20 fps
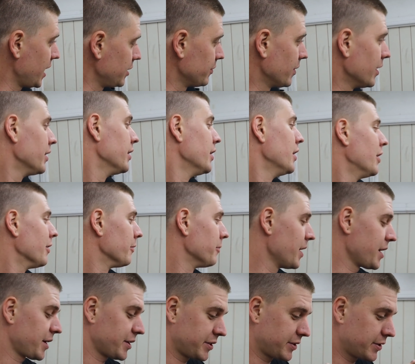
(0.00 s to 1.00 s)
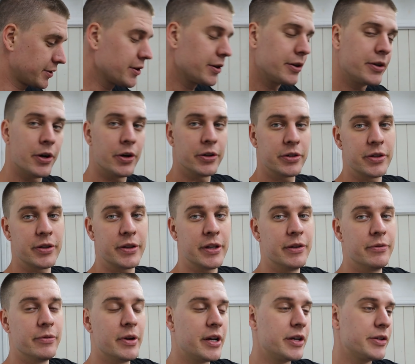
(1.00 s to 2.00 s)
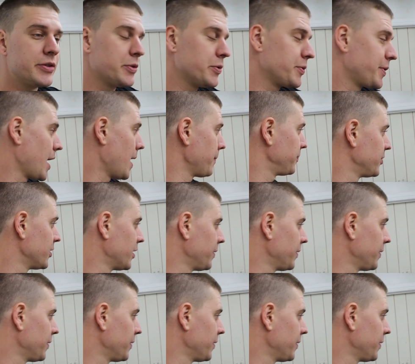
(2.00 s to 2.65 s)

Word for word: Anyway, Rex got the rings all gapped